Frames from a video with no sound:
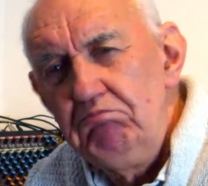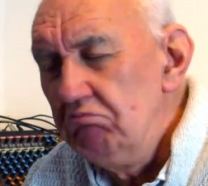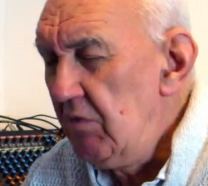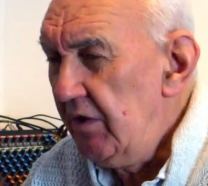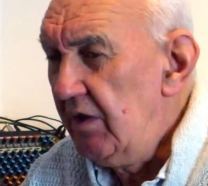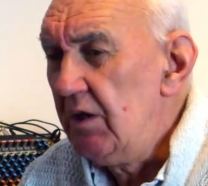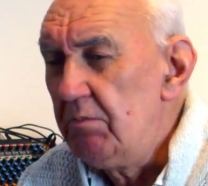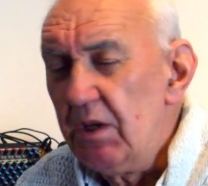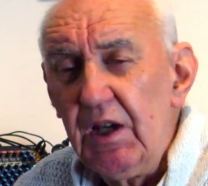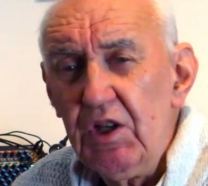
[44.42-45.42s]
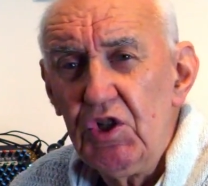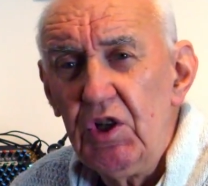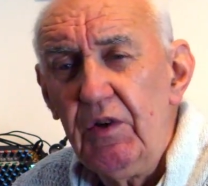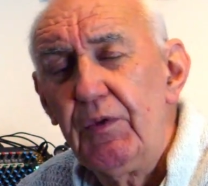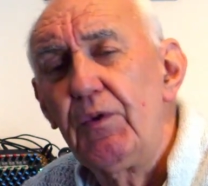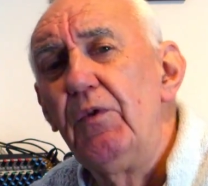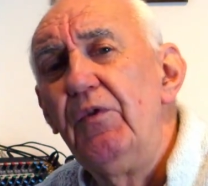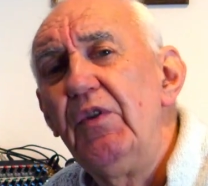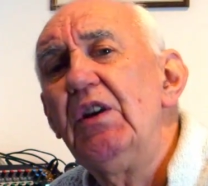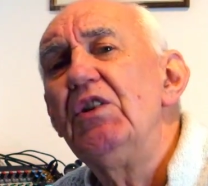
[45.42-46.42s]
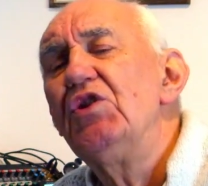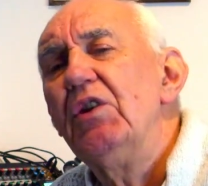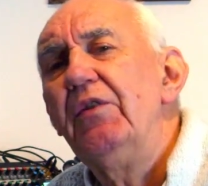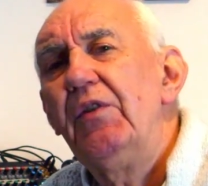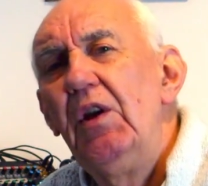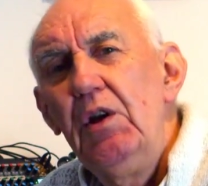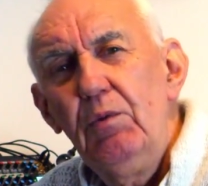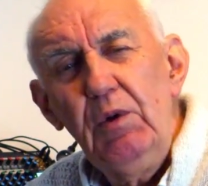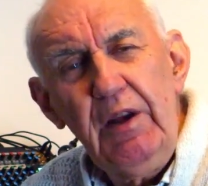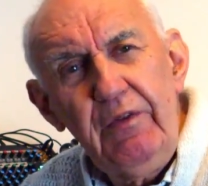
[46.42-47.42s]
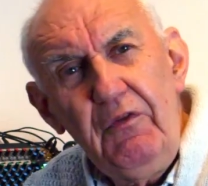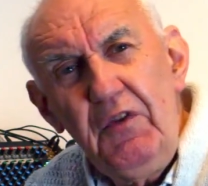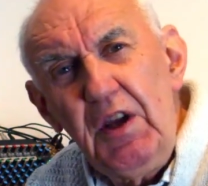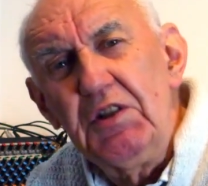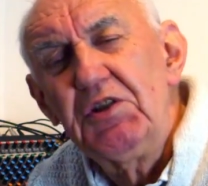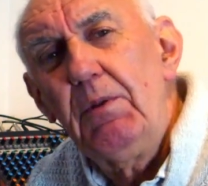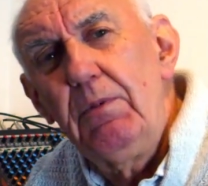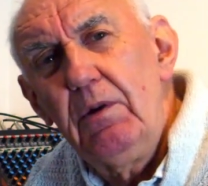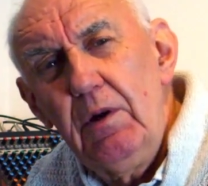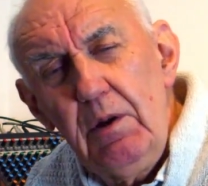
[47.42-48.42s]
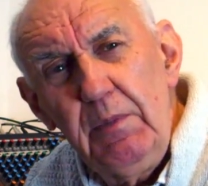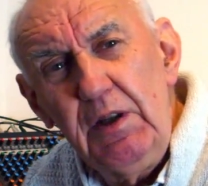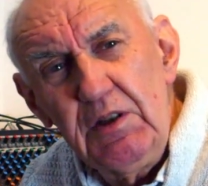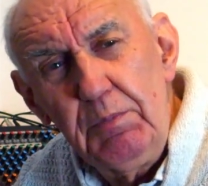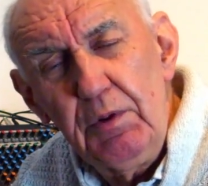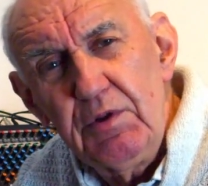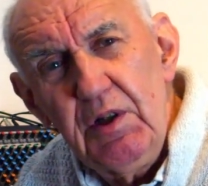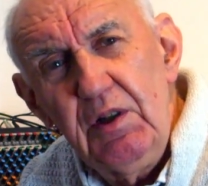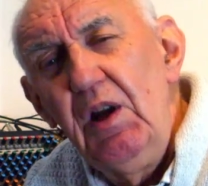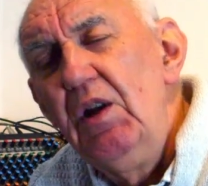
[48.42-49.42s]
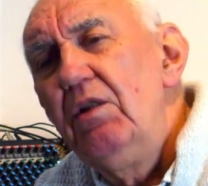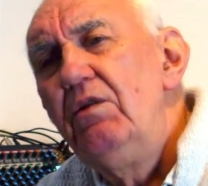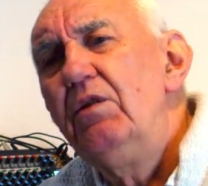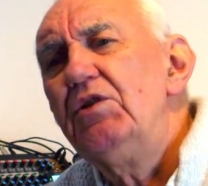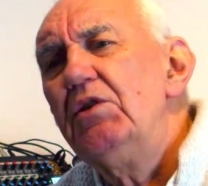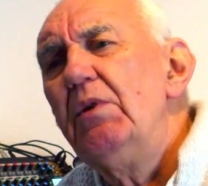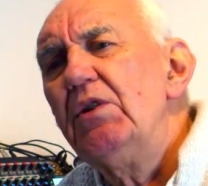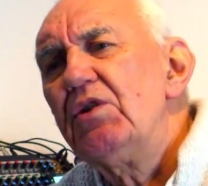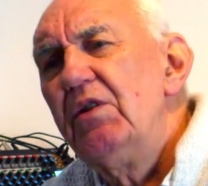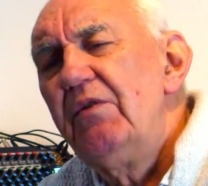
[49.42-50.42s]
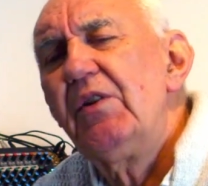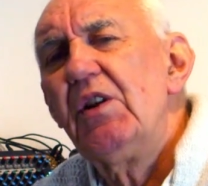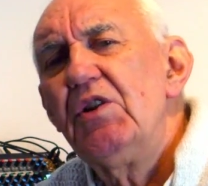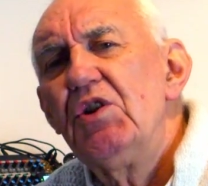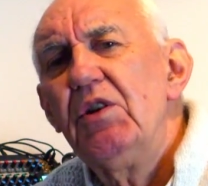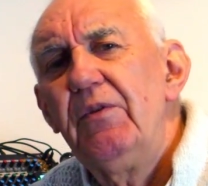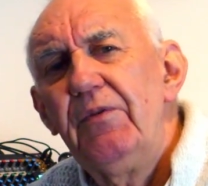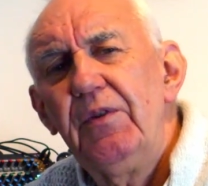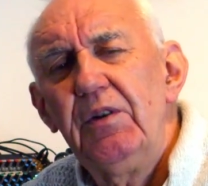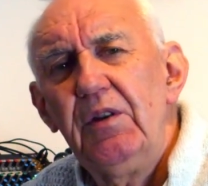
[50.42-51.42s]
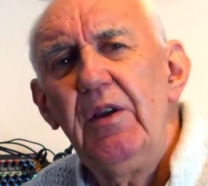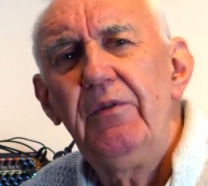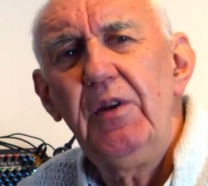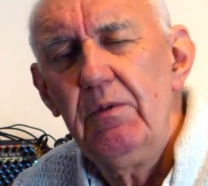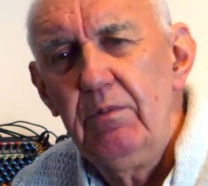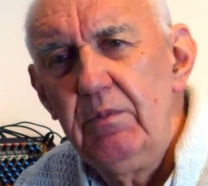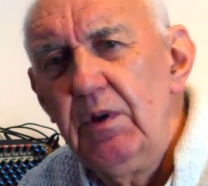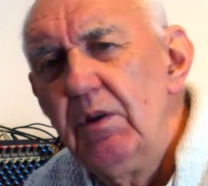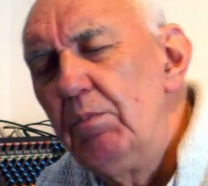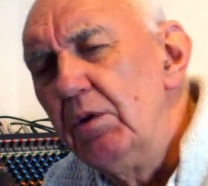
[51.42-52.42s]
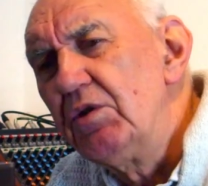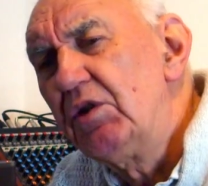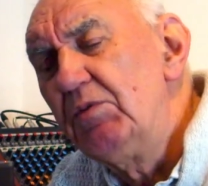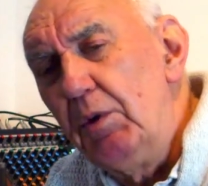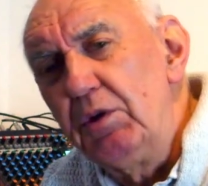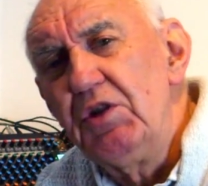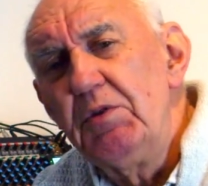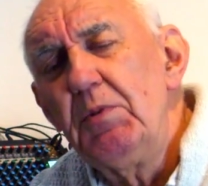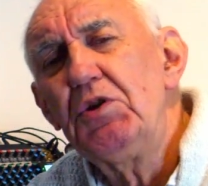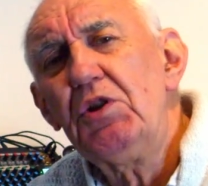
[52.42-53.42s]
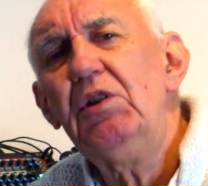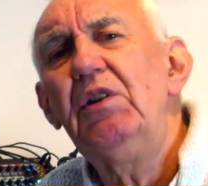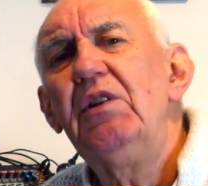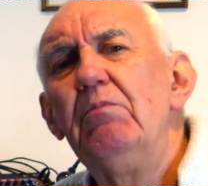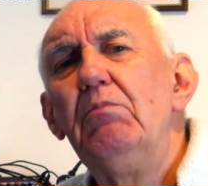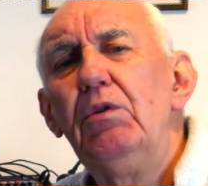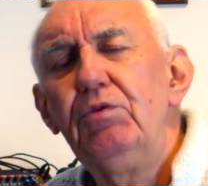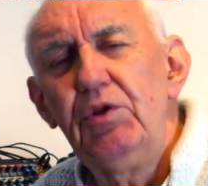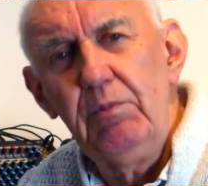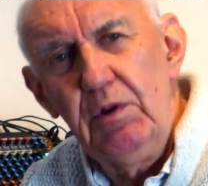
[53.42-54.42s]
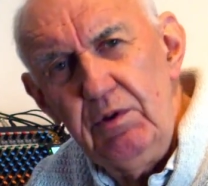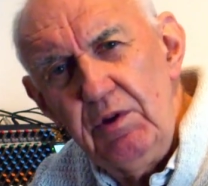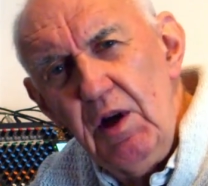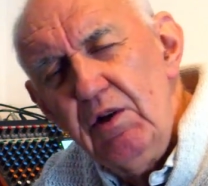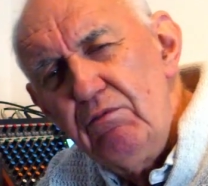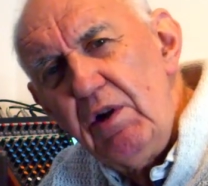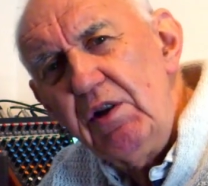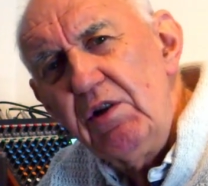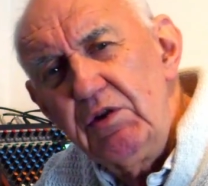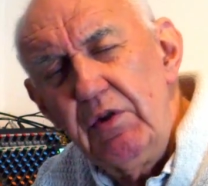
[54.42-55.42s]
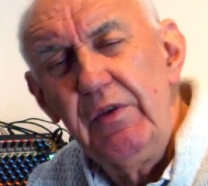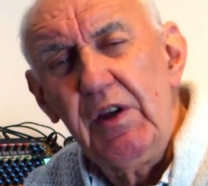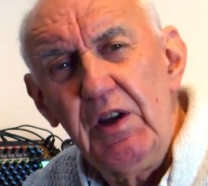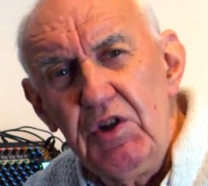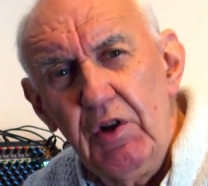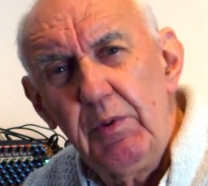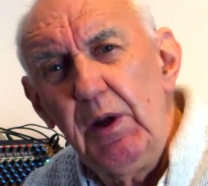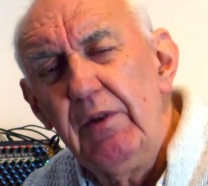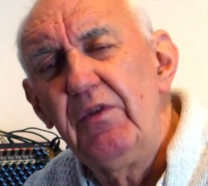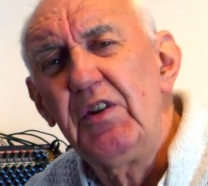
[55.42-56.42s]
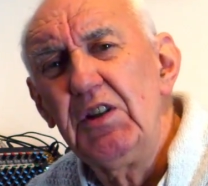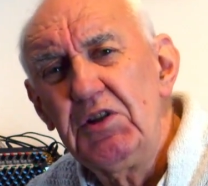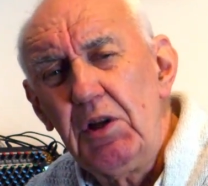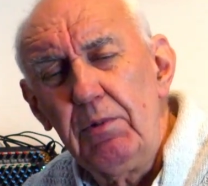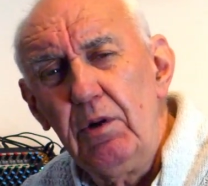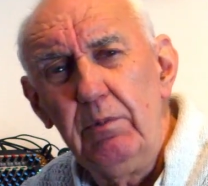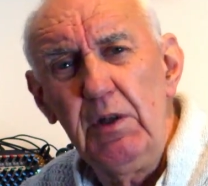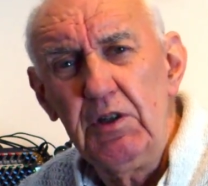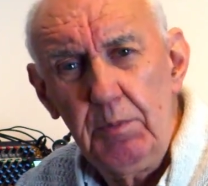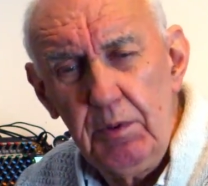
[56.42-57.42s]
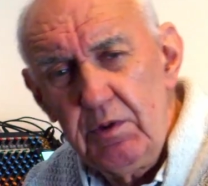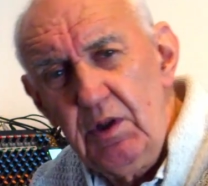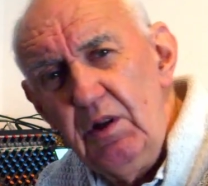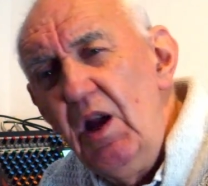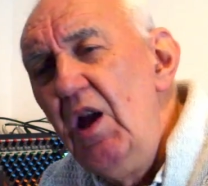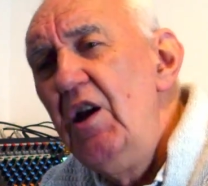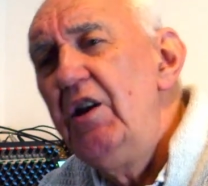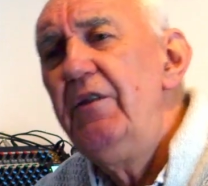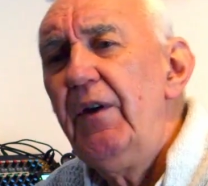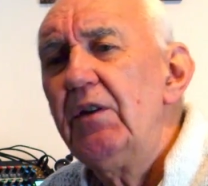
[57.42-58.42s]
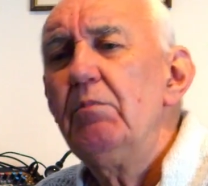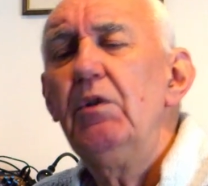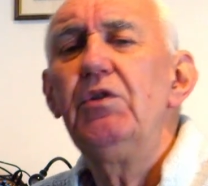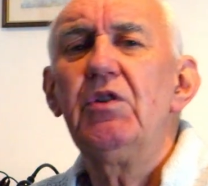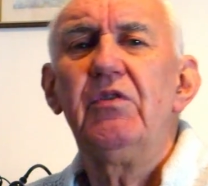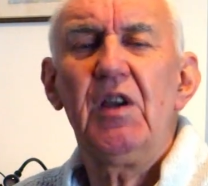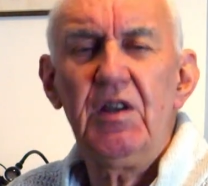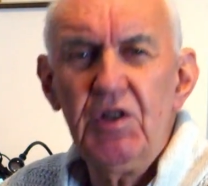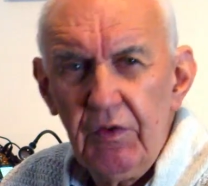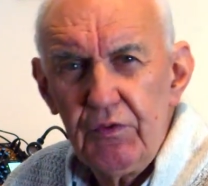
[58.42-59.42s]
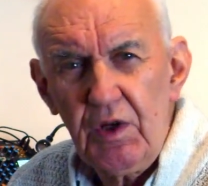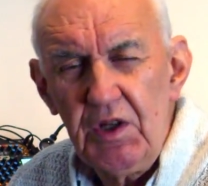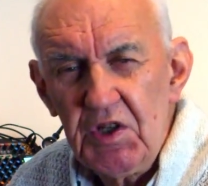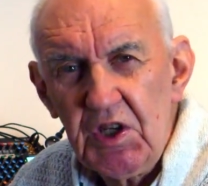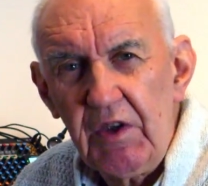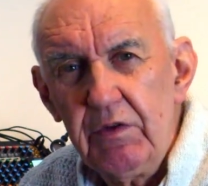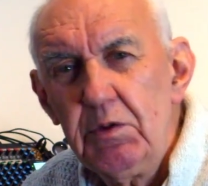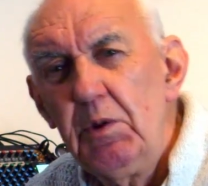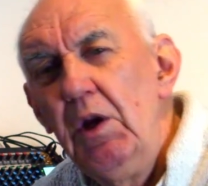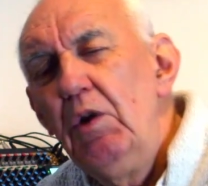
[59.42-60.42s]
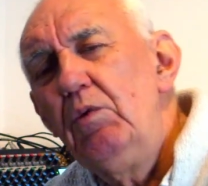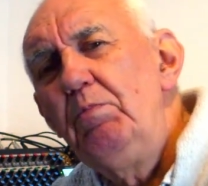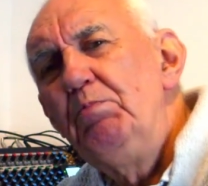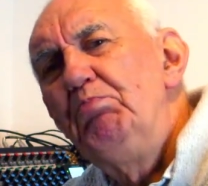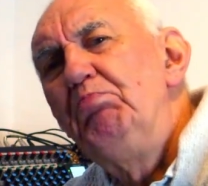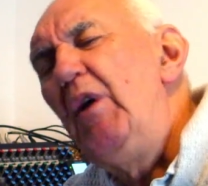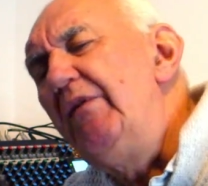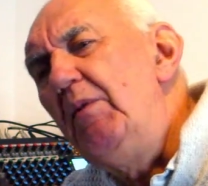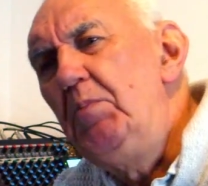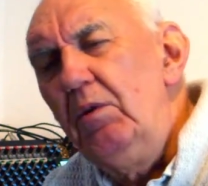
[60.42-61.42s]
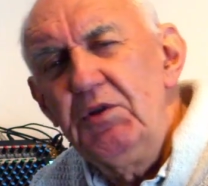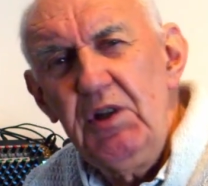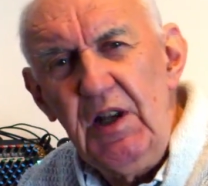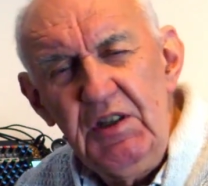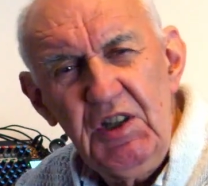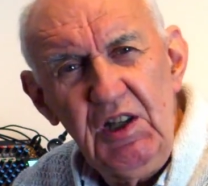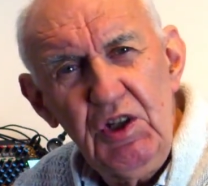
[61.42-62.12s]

whether they be HF or VHF, will have a VSWR meter built in. Not so much the VHF FM boxes, but certainly the multimode radios for VHF will have a VSWR meter built in. And in fact, most of the HF transceivers will have a built-in antenna